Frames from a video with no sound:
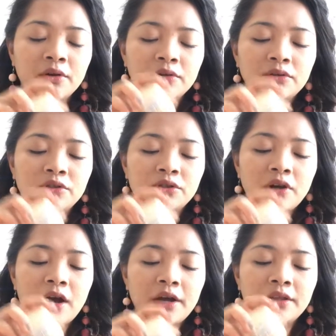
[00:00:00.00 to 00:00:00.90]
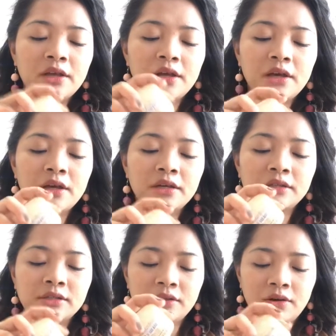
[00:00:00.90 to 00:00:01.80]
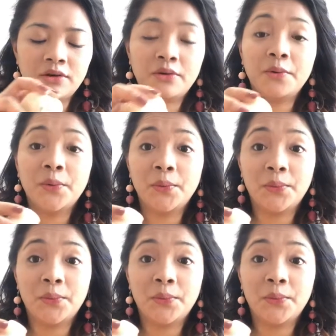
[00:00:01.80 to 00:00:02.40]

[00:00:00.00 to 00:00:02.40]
to try this, so